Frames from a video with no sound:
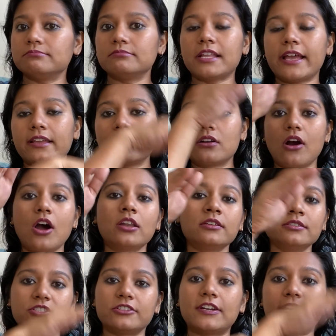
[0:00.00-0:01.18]
like
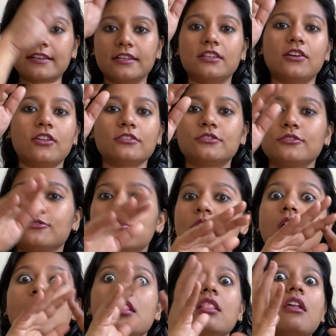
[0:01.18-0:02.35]
gone directly onto
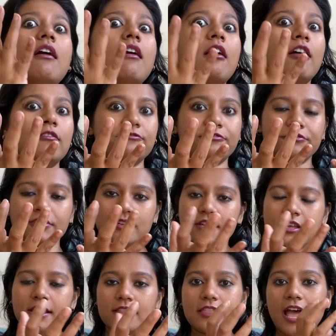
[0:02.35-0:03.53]
love,
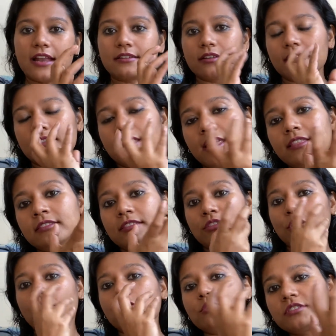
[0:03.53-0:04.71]
that then
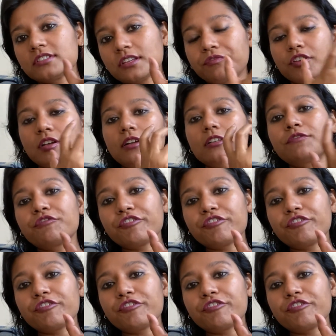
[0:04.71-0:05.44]
those difficult